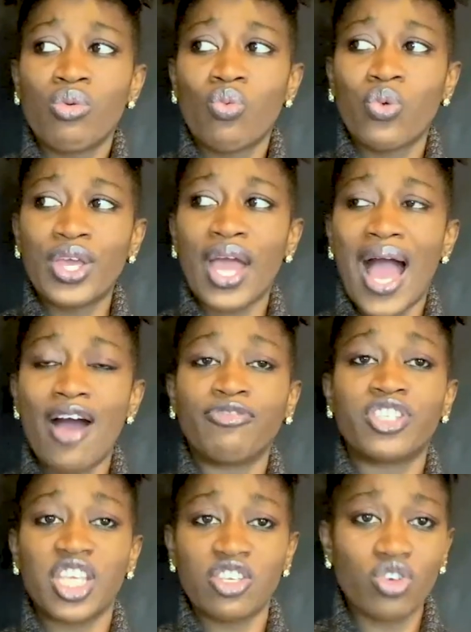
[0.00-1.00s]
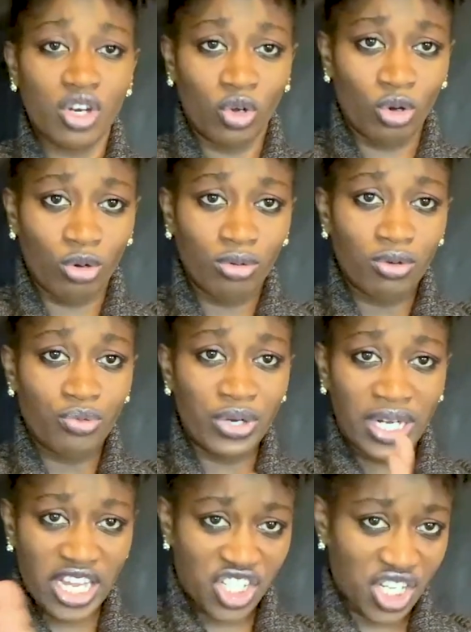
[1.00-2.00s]
we have seasonal
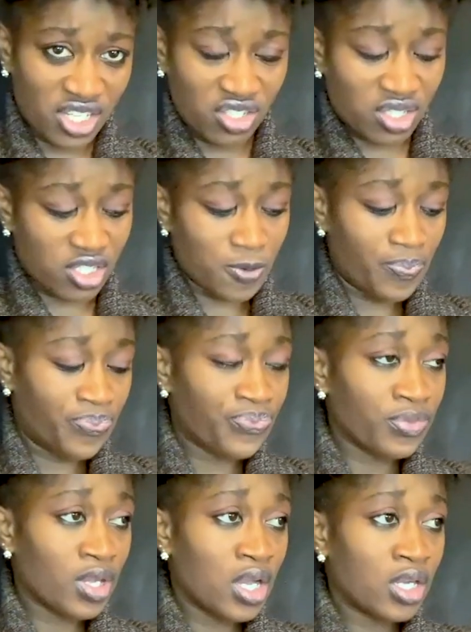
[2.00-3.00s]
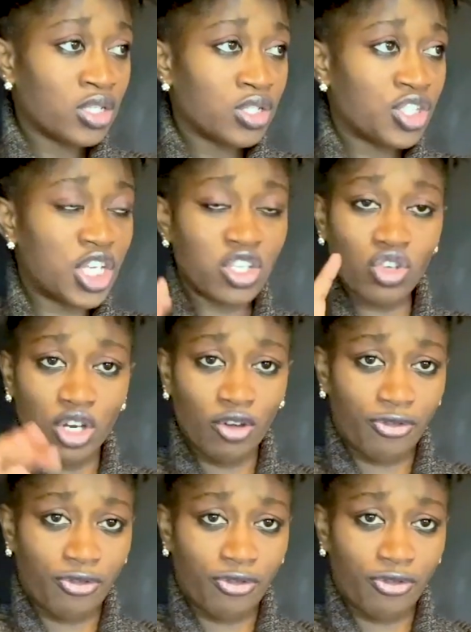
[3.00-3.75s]
relations seasonal